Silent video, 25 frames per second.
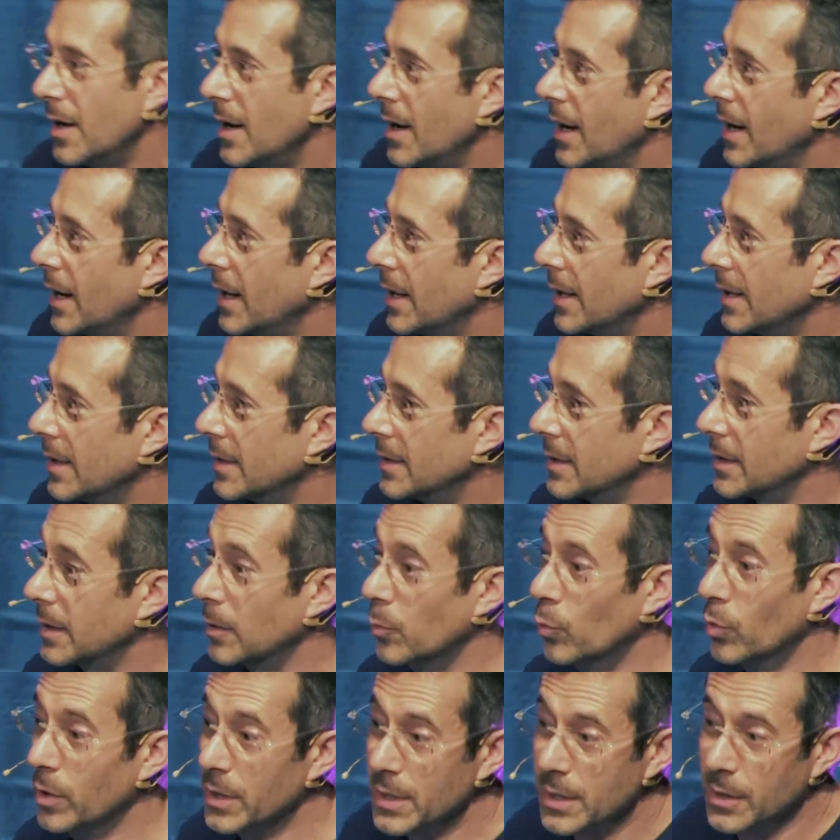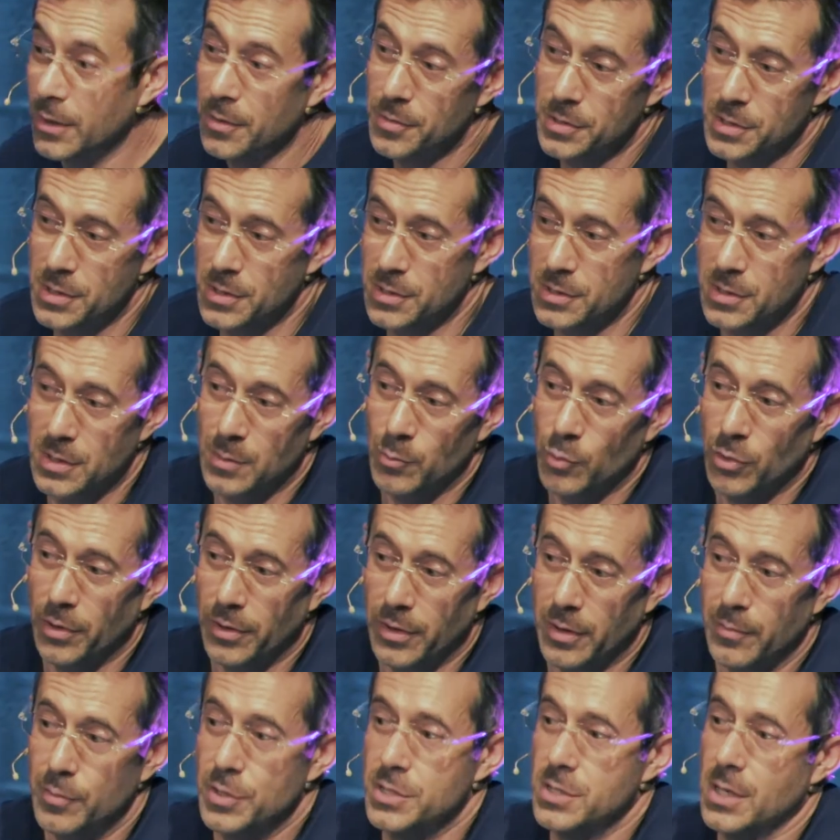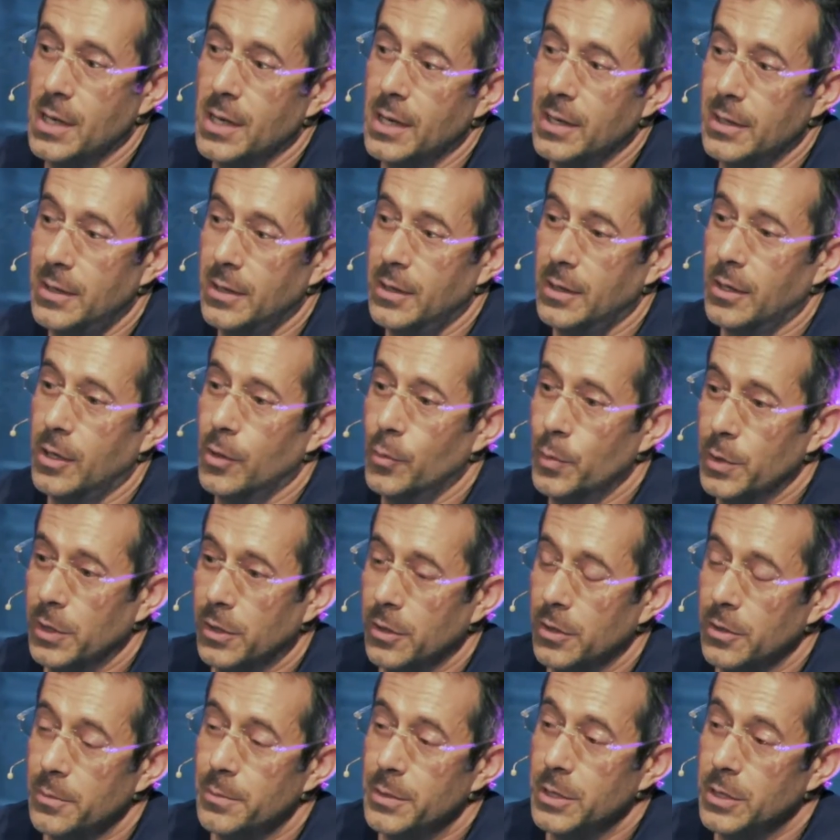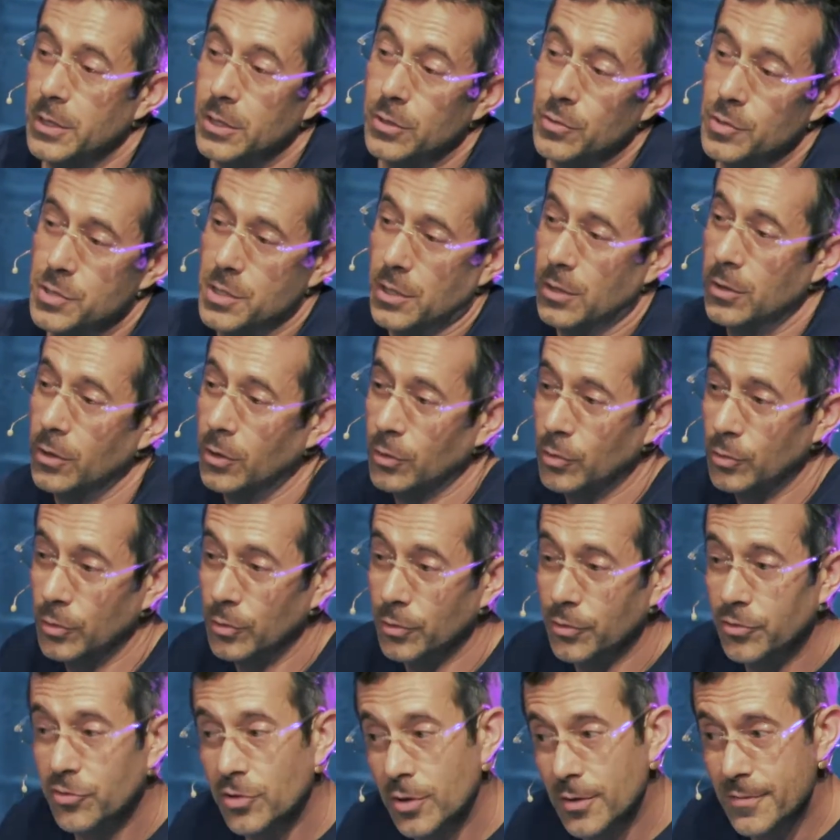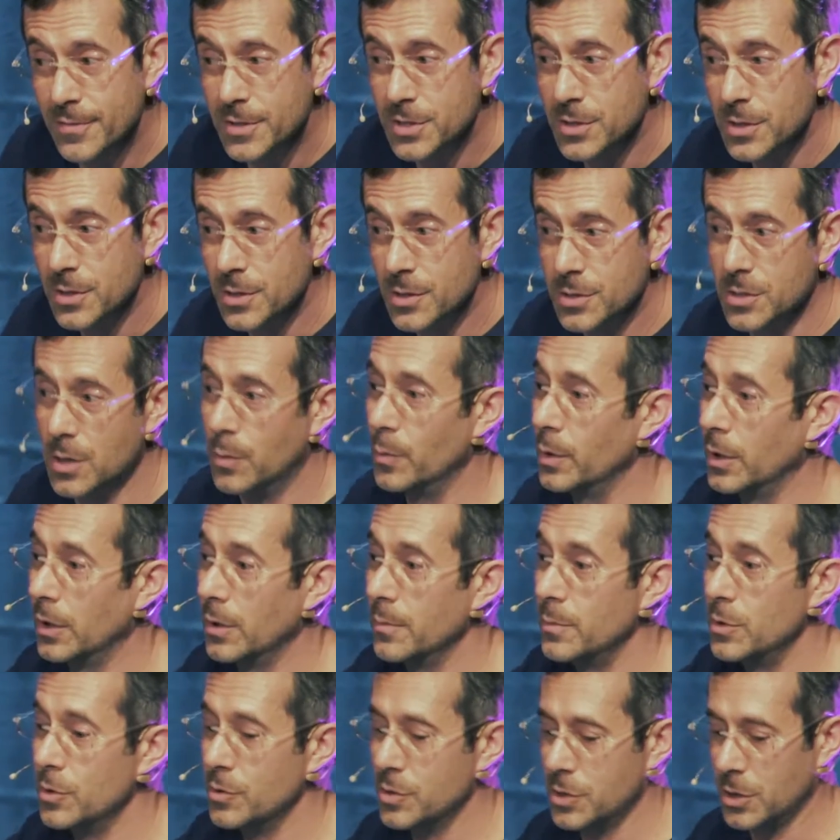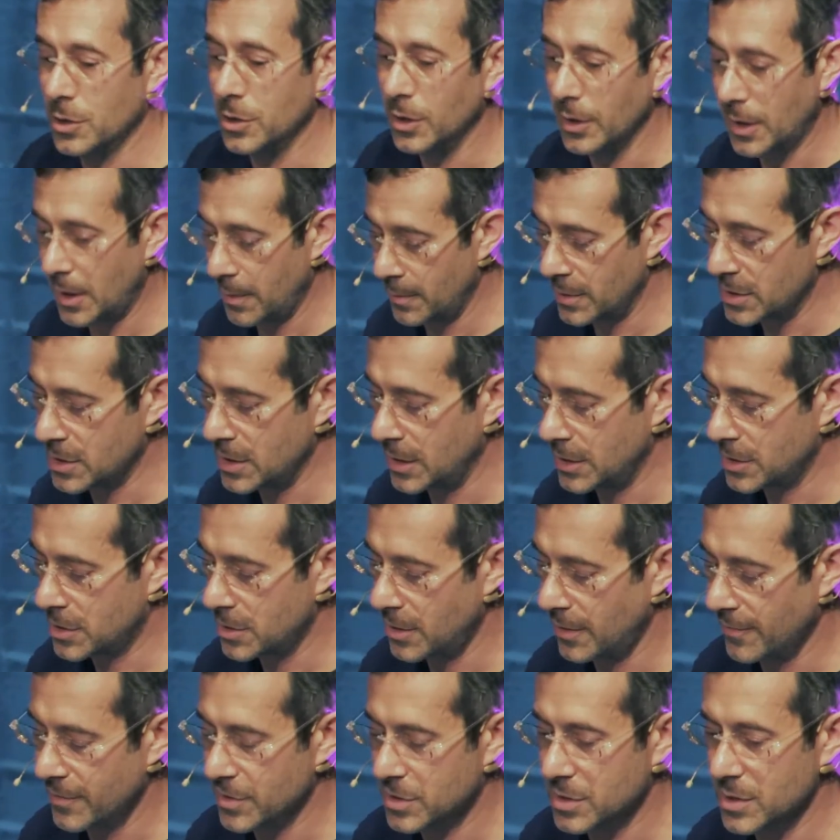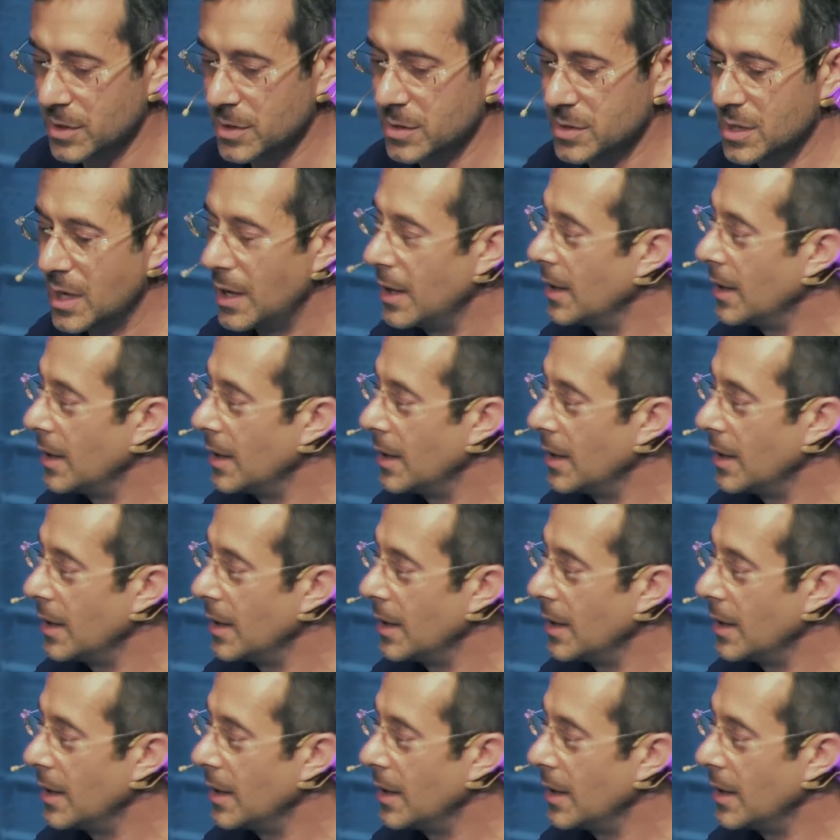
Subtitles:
And in what ecosystem will they reside? Are we going to be using all Google services? Are we going to be using all Amazon services?